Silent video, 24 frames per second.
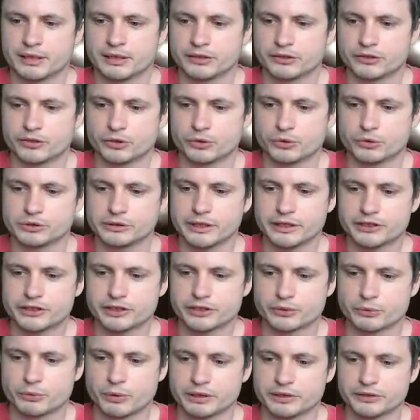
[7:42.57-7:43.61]
So let's
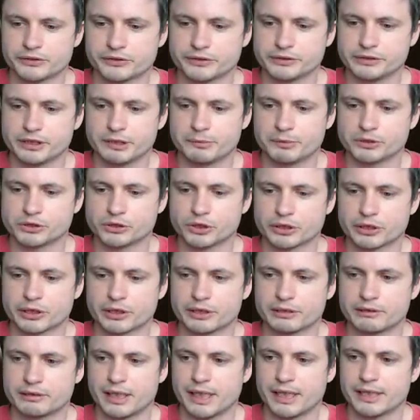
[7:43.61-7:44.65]
just run this a little bit
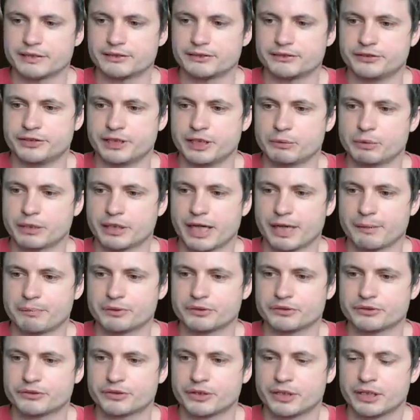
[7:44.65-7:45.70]
longer and see what
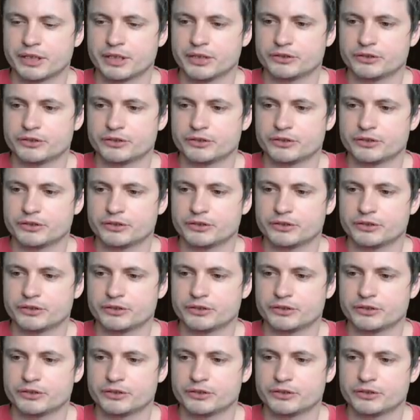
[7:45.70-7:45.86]
happens